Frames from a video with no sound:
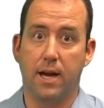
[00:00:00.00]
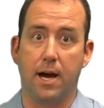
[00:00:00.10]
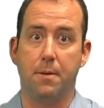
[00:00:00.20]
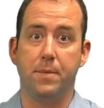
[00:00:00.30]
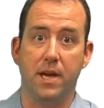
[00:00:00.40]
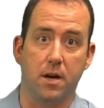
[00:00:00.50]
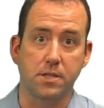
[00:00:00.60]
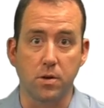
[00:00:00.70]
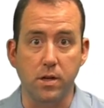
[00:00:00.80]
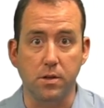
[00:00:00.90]
It
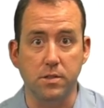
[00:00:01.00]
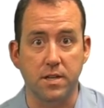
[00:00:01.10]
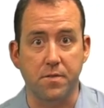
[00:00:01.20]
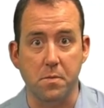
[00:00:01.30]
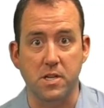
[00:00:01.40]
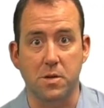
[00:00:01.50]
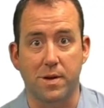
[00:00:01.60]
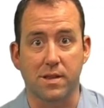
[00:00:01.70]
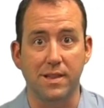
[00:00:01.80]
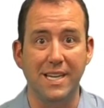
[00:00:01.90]
also includes information
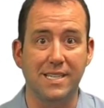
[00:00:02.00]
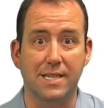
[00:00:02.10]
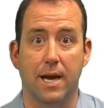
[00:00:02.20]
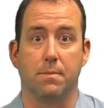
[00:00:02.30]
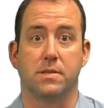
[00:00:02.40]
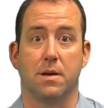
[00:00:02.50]
about the lease time.